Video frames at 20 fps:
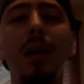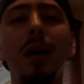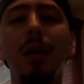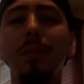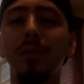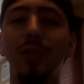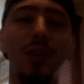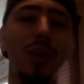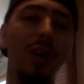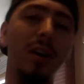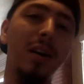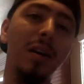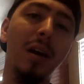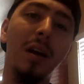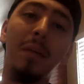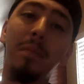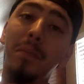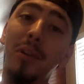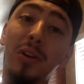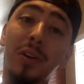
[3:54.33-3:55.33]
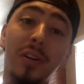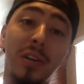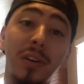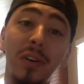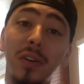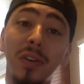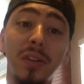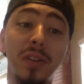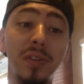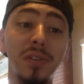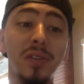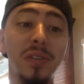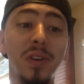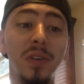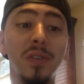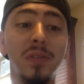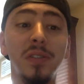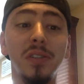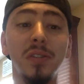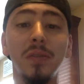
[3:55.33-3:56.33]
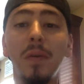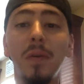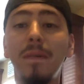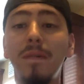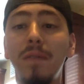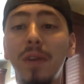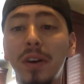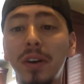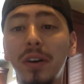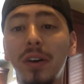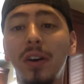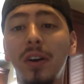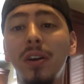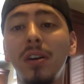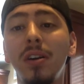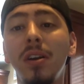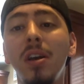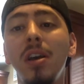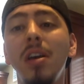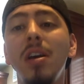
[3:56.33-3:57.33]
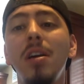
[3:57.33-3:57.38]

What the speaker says: I'm sorry, I'm learning all this, so it's very hard.